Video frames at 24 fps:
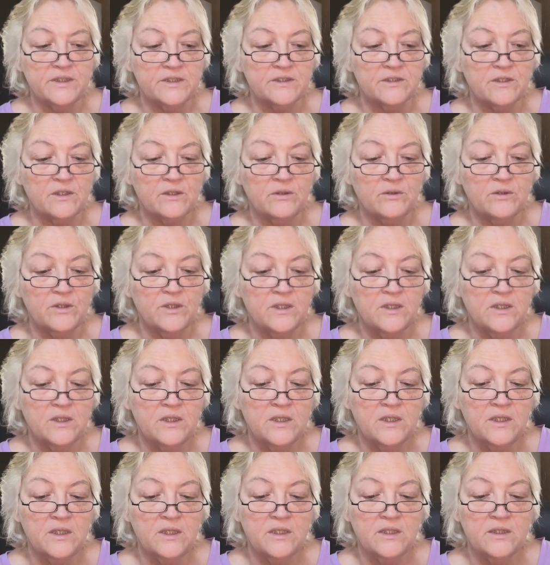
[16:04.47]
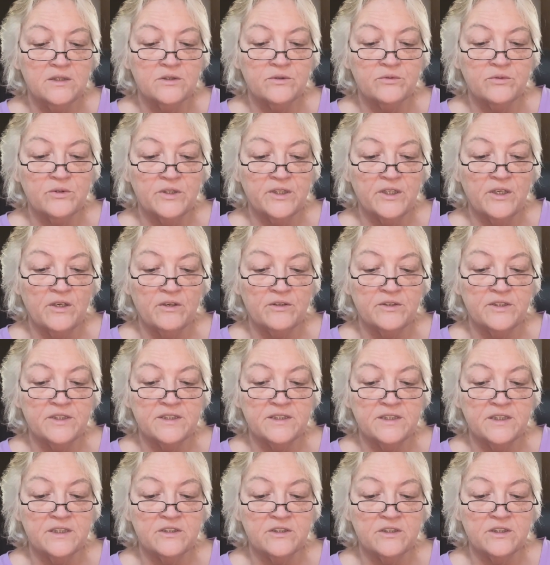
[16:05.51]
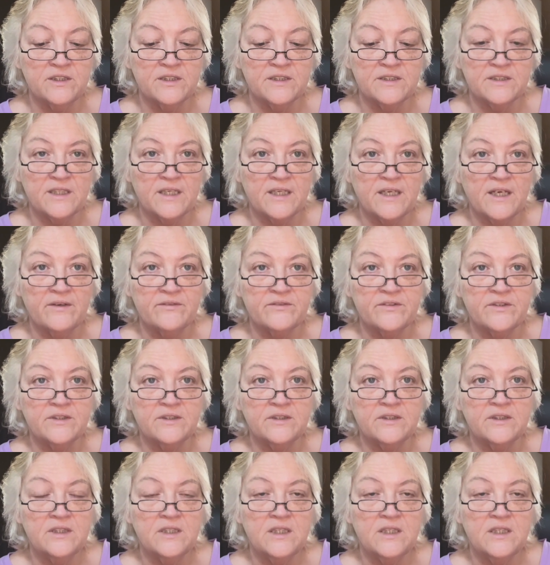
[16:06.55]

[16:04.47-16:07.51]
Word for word: So it's a really hard decision because I have to